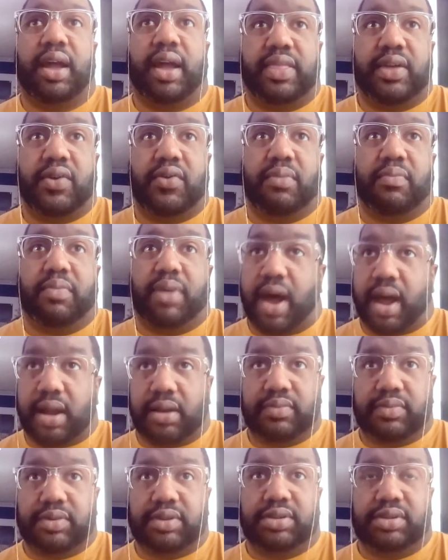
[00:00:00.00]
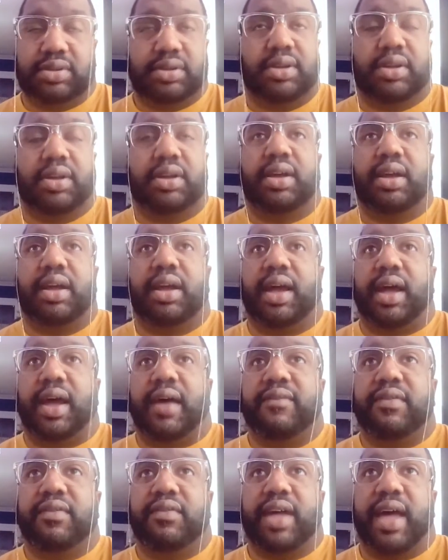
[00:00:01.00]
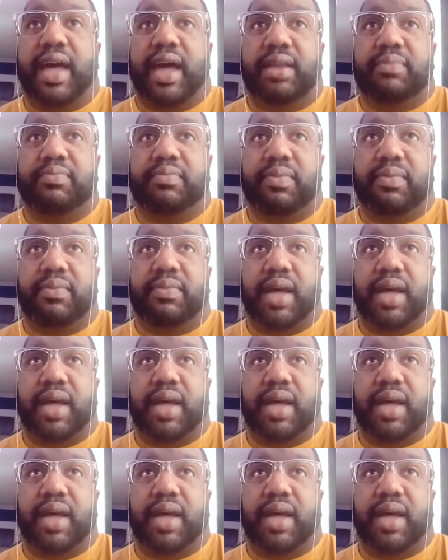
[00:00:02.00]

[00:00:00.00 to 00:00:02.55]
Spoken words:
and they were bottoms. I've never had.